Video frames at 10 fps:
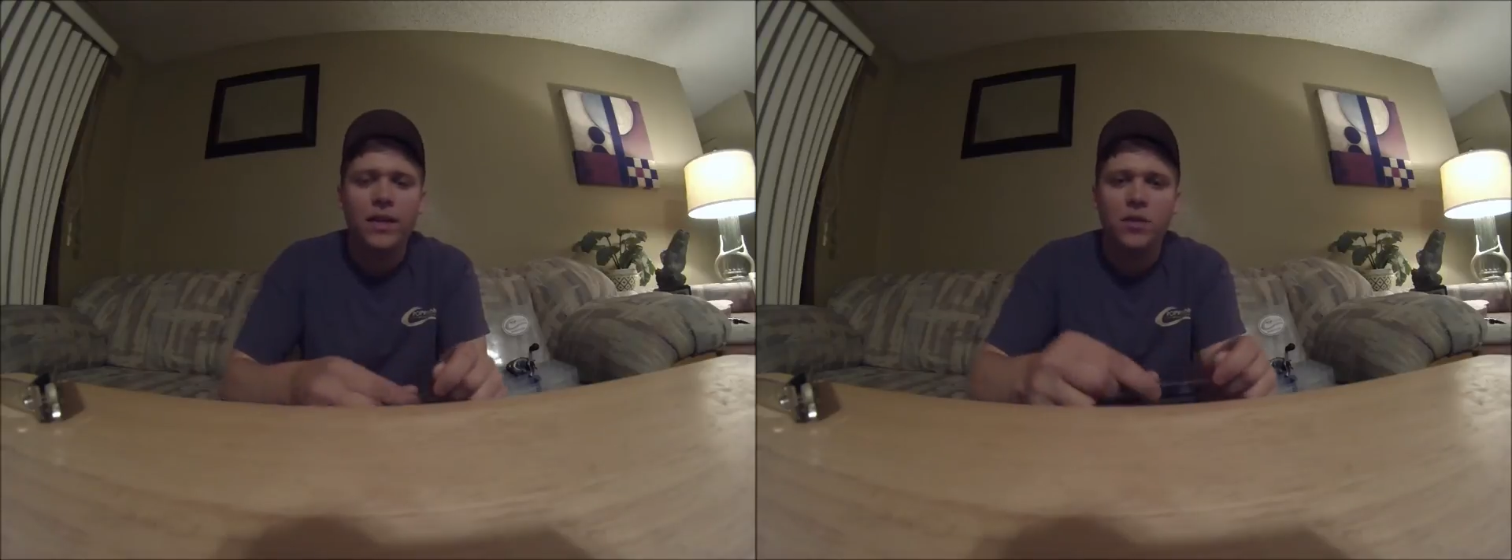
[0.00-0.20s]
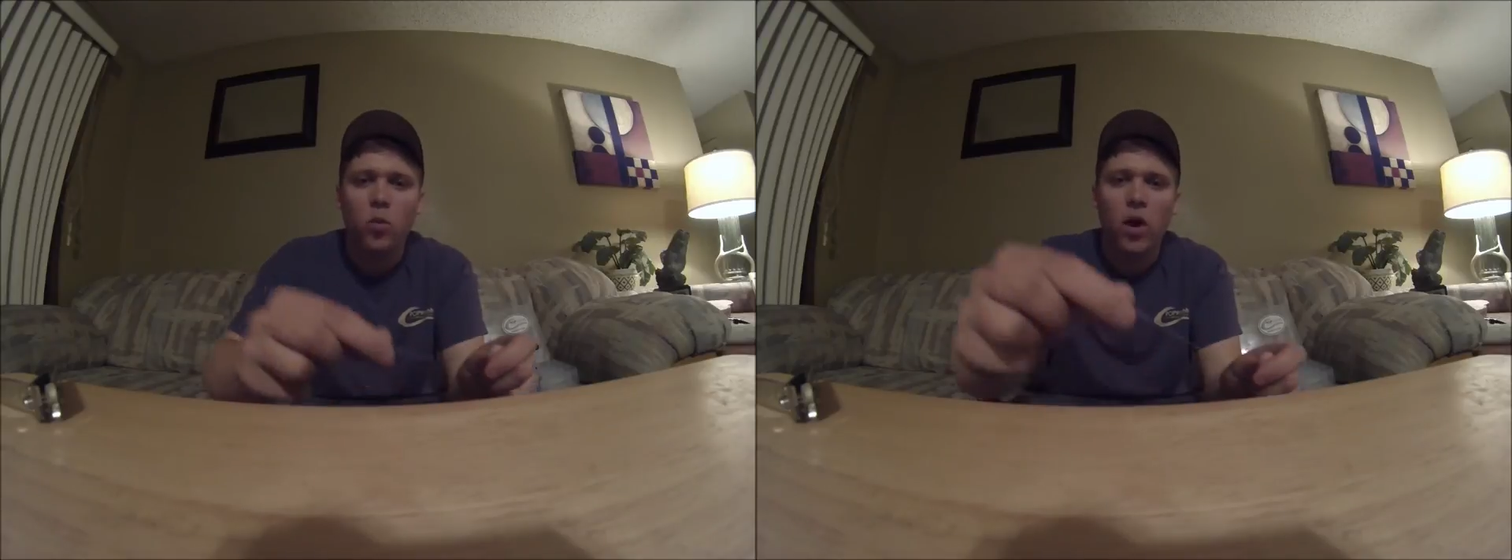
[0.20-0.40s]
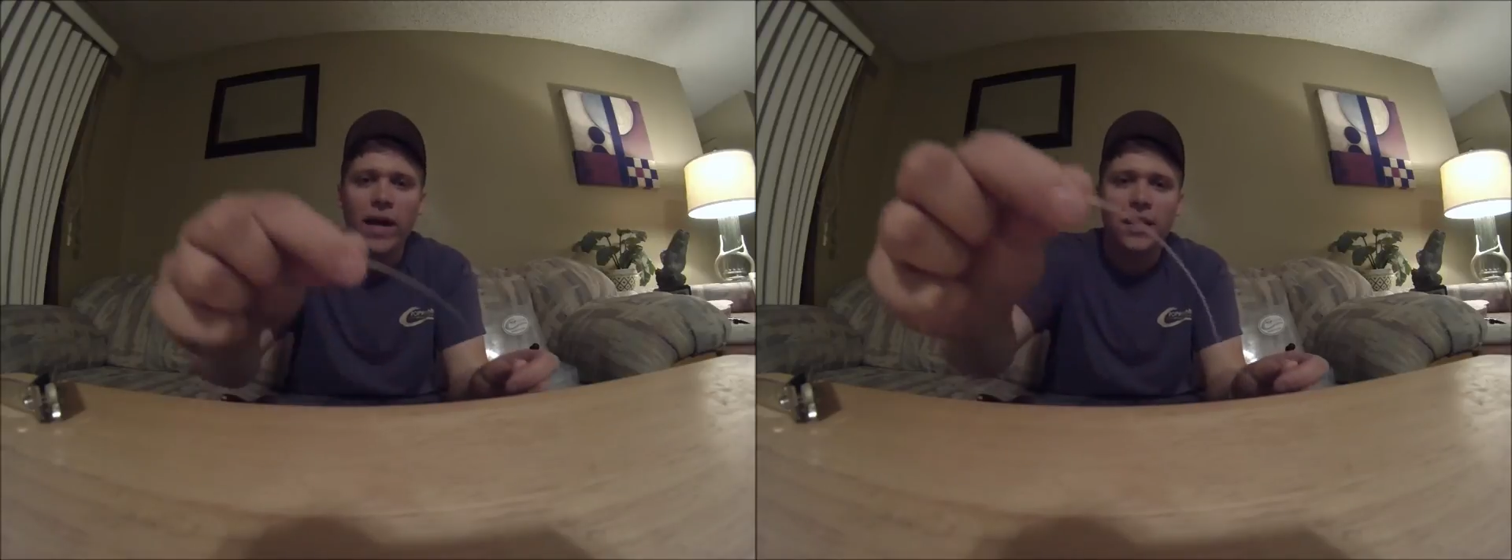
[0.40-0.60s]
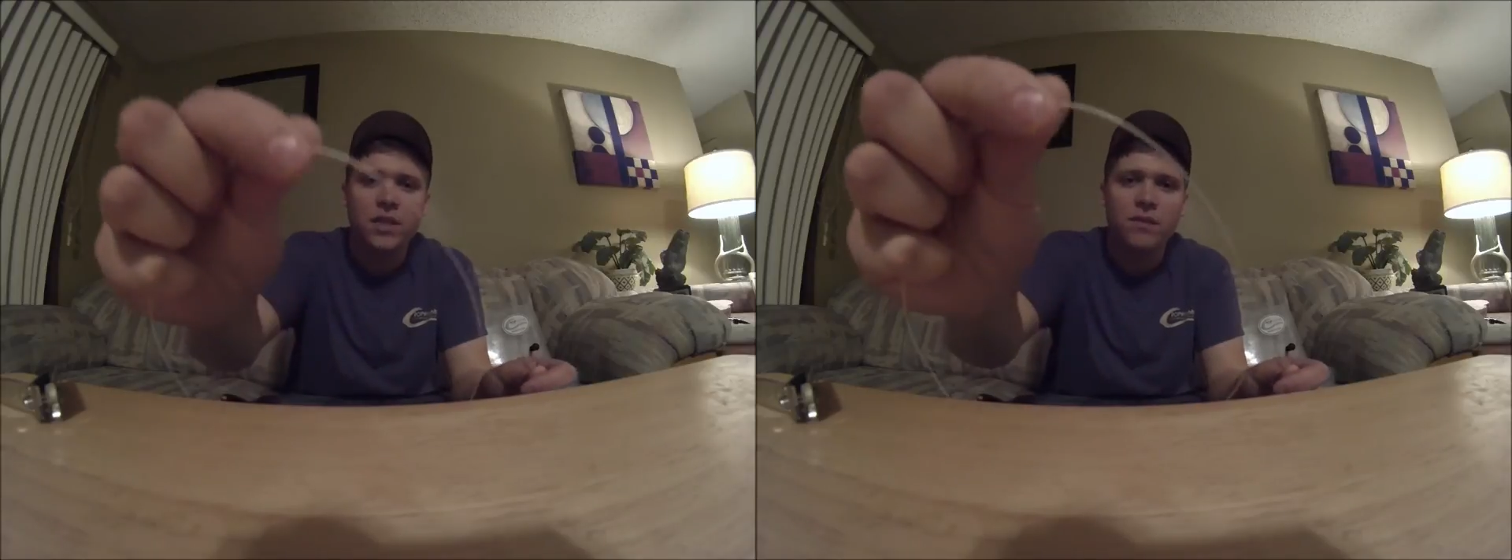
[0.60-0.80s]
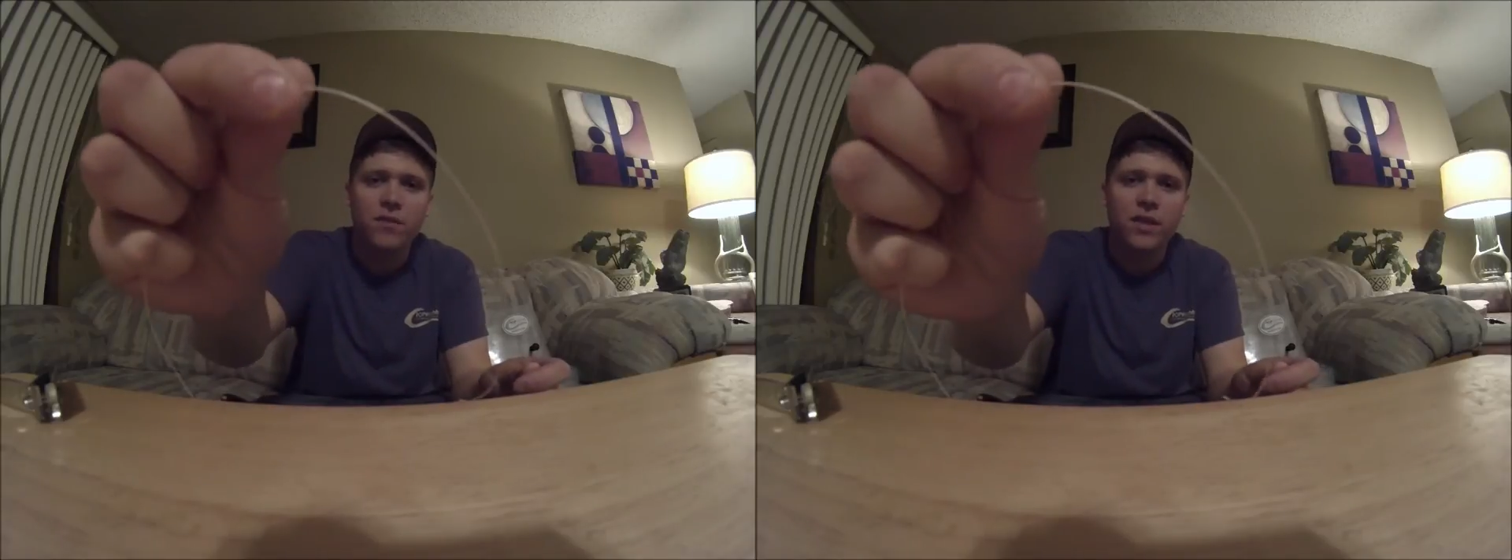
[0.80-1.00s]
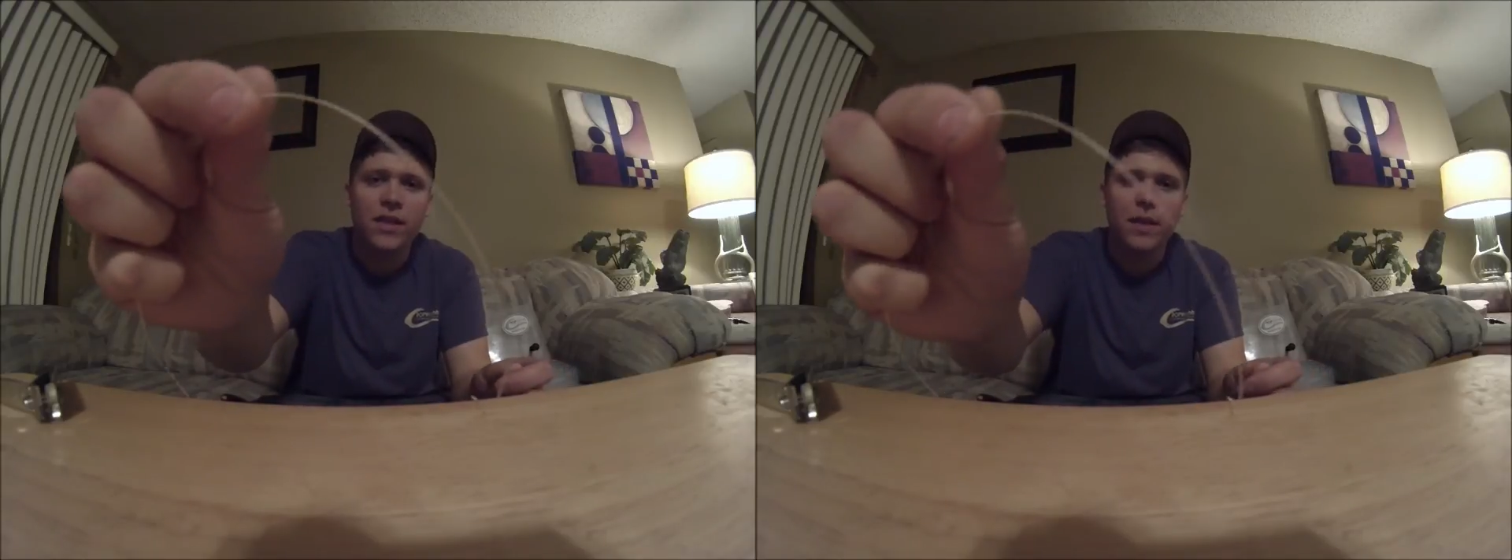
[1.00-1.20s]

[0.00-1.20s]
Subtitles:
and it's white just for the